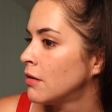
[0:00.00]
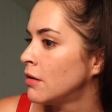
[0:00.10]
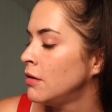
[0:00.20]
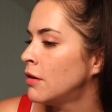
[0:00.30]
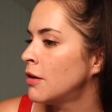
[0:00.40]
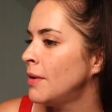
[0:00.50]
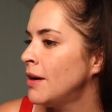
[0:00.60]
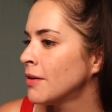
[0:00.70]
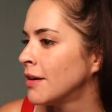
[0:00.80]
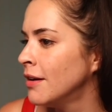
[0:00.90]
You're
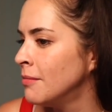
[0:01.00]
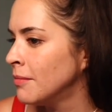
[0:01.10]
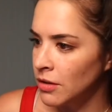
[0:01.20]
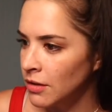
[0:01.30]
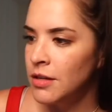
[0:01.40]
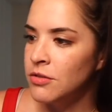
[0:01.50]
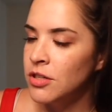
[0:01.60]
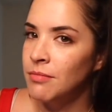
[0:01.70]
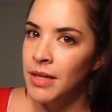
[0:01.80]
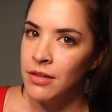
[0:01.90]
welcome. You
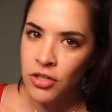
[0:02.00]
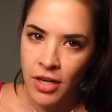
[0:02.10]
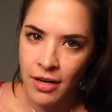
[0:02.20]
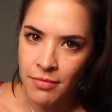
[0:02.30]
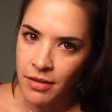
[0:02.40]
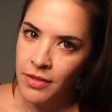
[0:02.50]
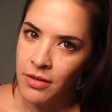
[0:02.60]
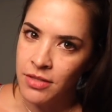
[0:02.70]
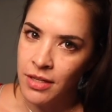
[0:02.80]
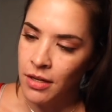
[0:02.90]
should be ashamed of
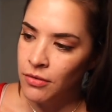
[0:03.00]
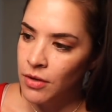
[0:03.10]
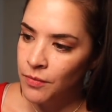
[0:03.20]
yourself.